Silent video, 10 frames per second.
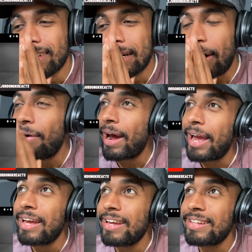Alright,
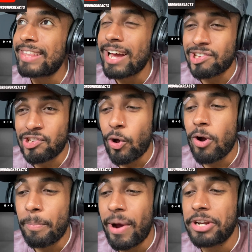that
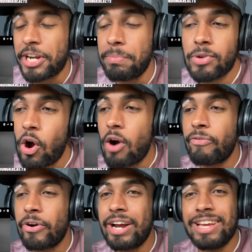song by James
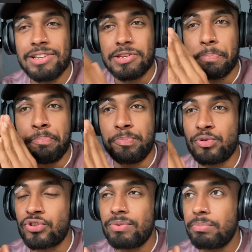Arthur is
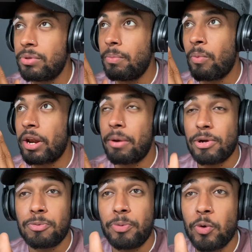one of the
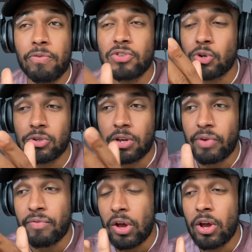most beautiful songs I've
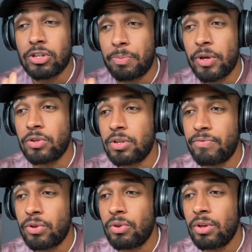ever heard, to be honest with
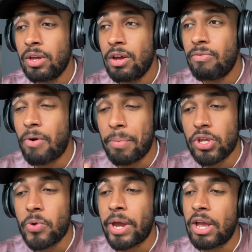you, from a
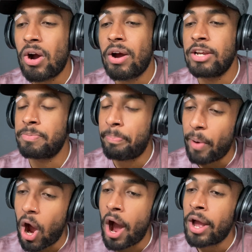UK artist.
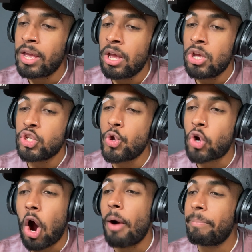But you
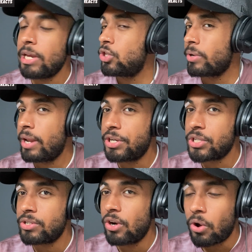can't beat John
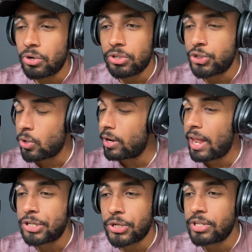Legend. John
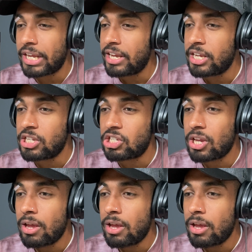Legend is...